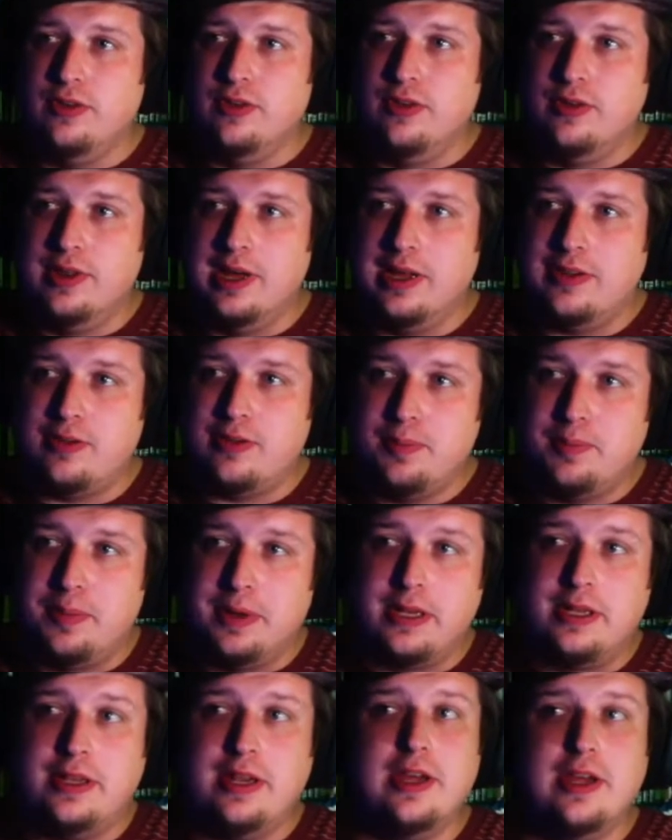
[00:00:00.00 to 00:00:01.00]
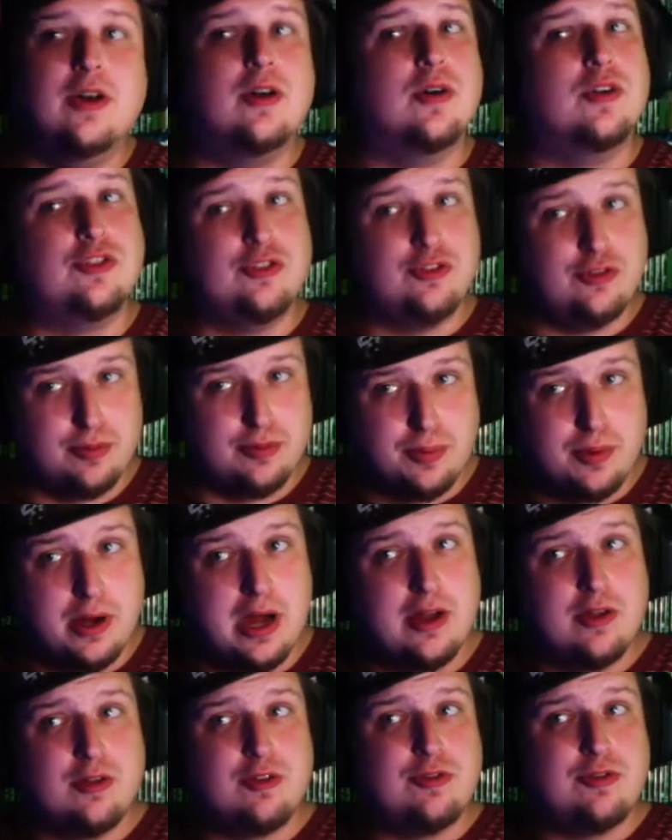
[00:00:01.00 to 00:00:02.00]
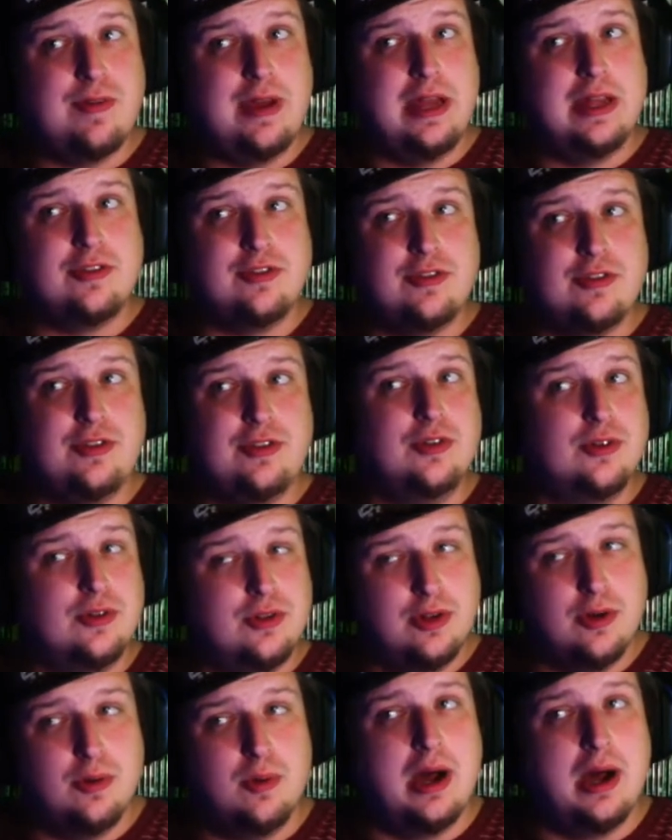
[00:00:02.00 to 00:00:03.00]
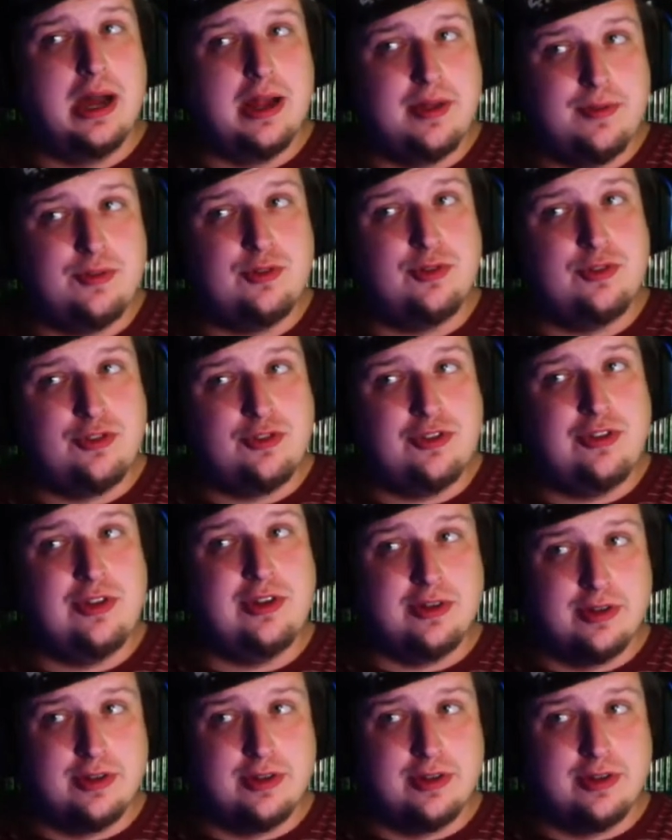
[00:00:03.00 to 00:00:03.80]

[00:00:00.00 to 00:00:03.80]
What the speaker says: That's a big deal to Sopranos fans, and you'll know why if you've seen it.